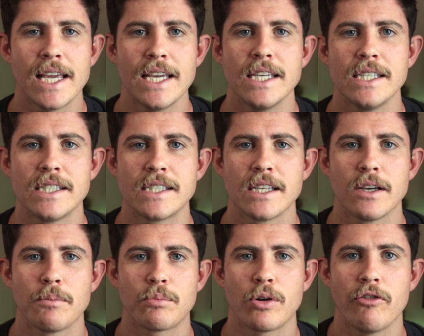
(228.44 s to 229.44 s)
is
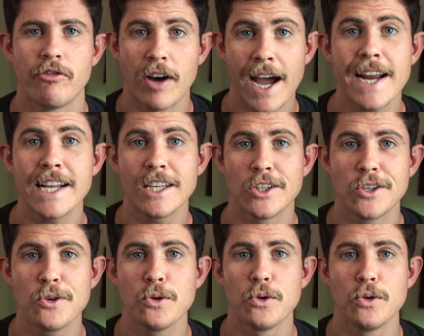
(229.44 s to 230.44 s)
providing
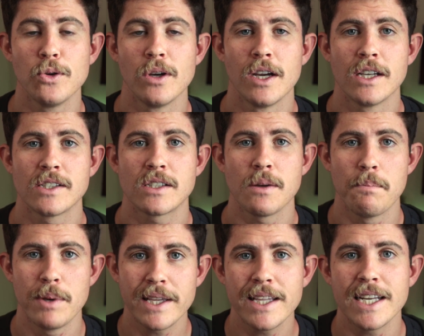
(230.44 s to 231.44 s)
you
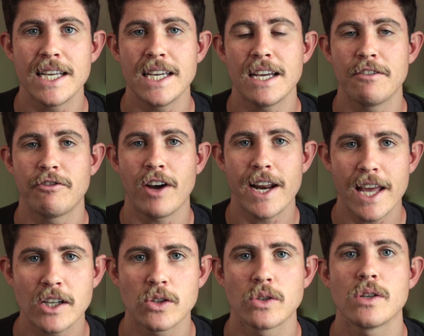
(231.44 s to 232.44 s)
stability and
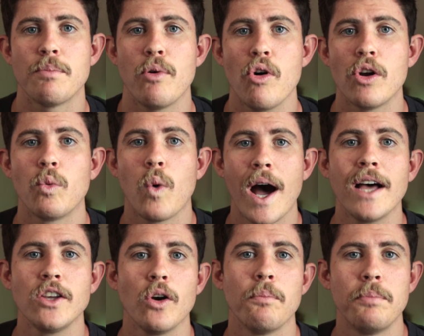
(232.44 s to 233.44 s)
financial support while
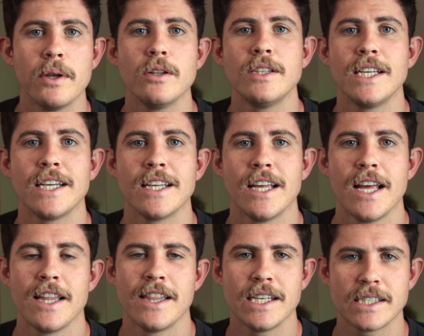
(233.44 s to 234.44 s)
you're building
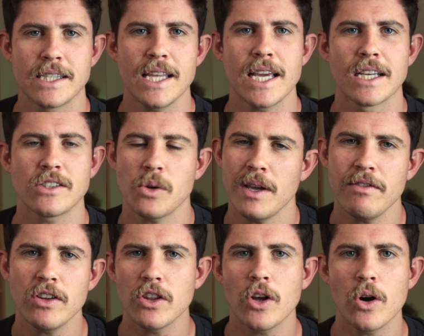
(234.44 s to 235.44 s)
this thing. So
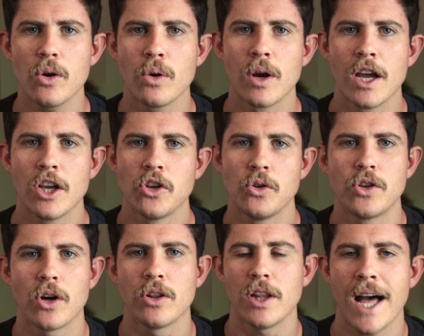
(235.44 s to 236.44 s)
even though you
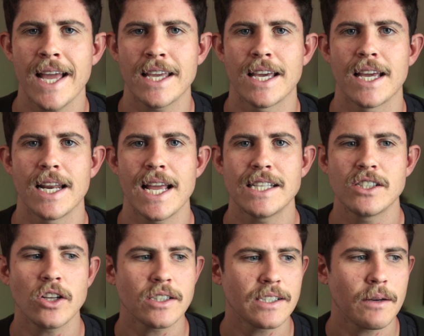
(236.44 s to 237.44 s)
don't like it, it's
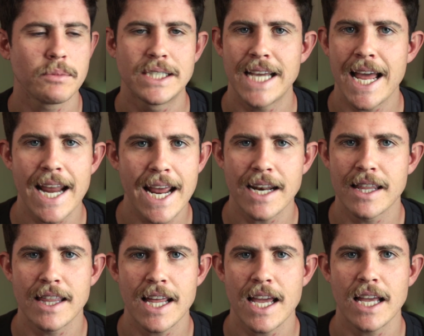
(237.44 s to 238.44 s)
not some dead-end
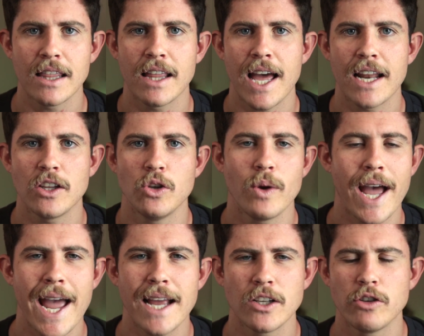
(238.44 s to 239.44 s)
thing that you
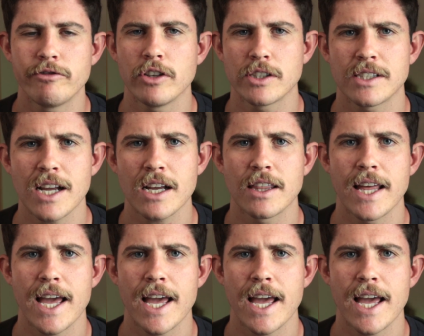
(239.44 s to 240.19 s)
hate and you feel stuck